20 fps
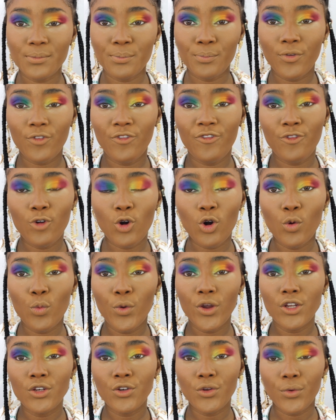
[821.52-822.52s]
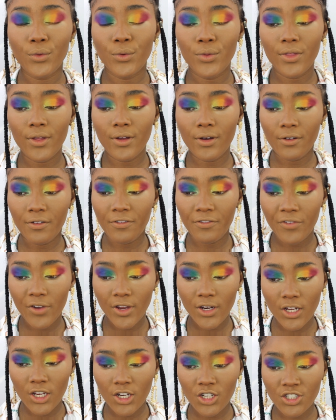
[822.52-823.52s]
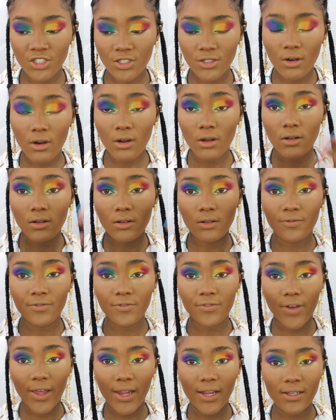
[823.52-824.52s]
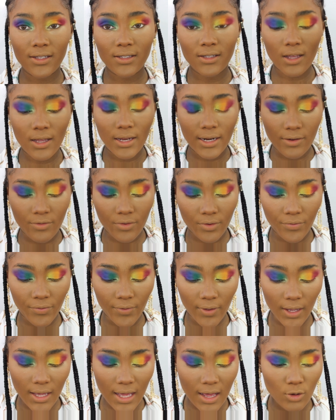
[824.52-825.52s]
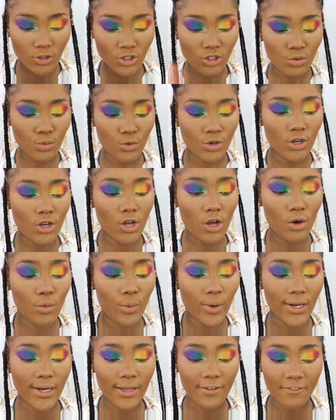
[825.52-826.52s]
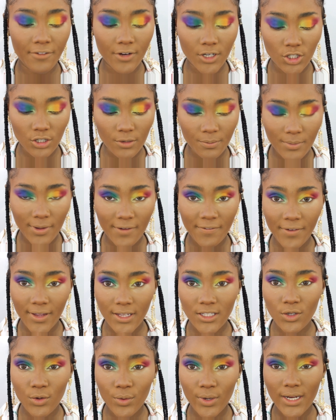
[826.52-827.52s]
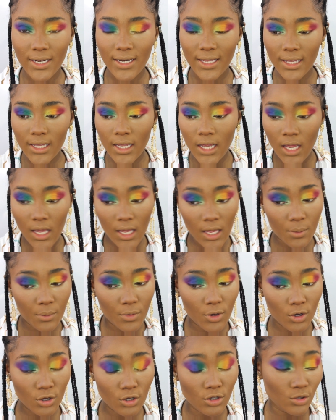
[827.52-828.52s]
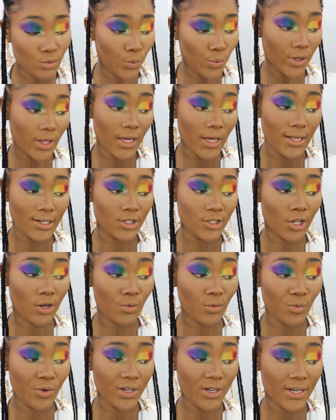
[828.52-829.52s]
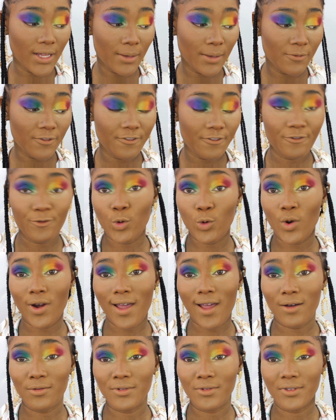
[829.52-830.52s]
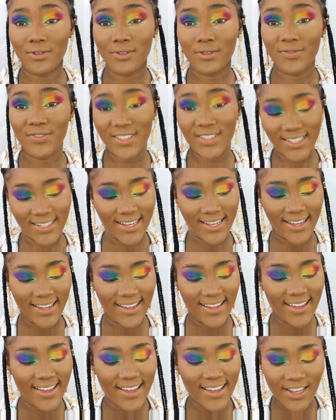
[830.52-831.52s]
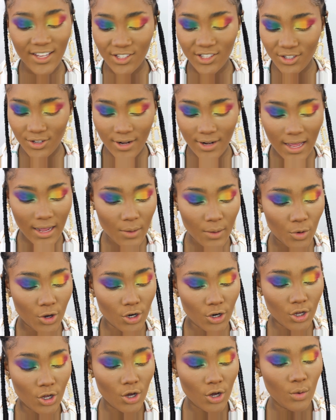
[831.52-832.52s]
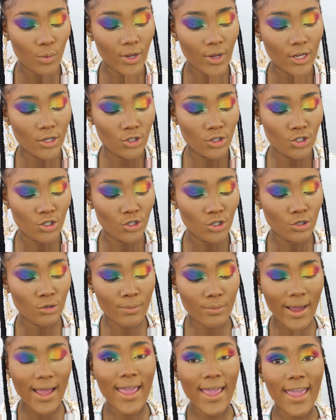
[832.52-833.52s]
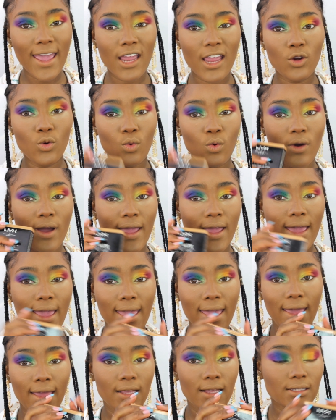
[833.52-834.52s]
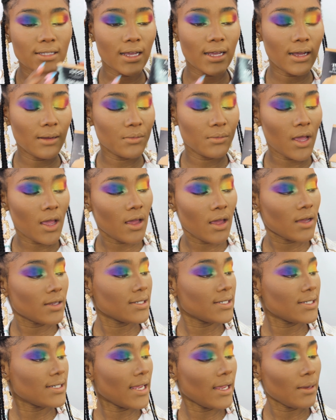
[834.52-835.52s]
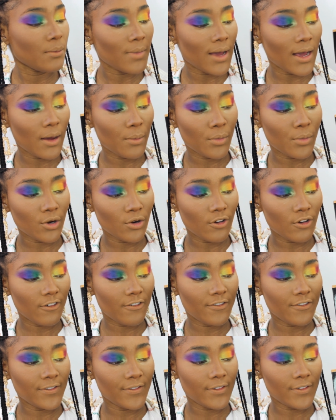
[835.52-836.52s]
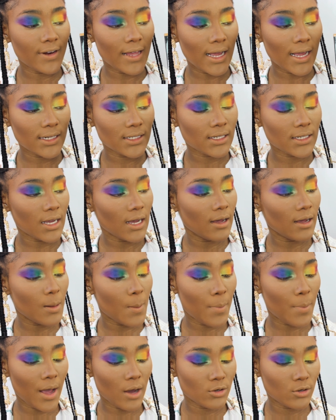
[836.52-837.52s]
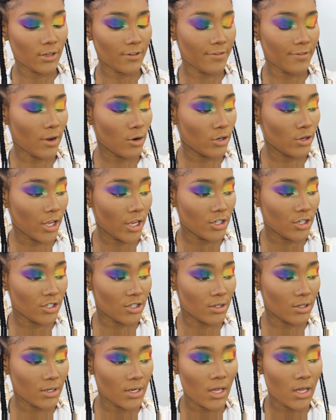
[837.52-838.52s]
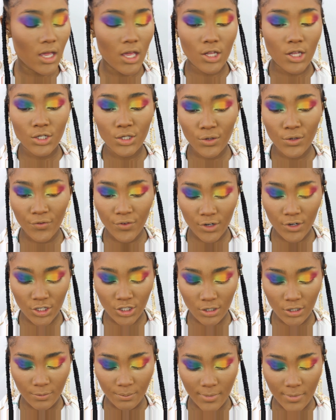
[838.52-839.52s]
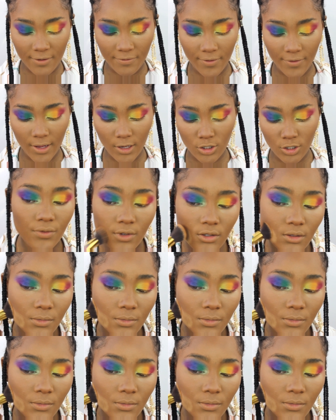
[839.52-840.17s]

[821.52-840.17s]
Before we do the finish face and everything, I just want to go in and finish off my face quickly because we are done with them fallouts for the day. So now I'm gonna go into my NYX Stay Matte But Not Flat powder foundation to finish up my face.